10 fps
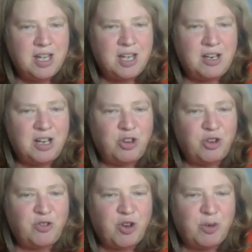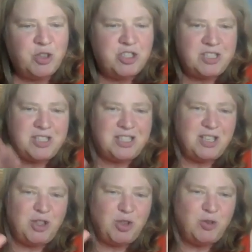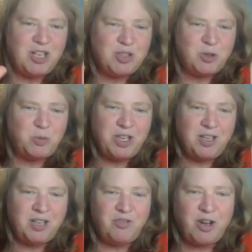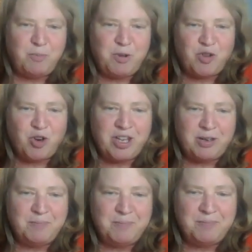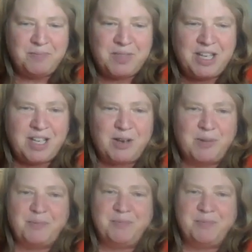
And I look forward to seeing you next week, if not before then. Take care.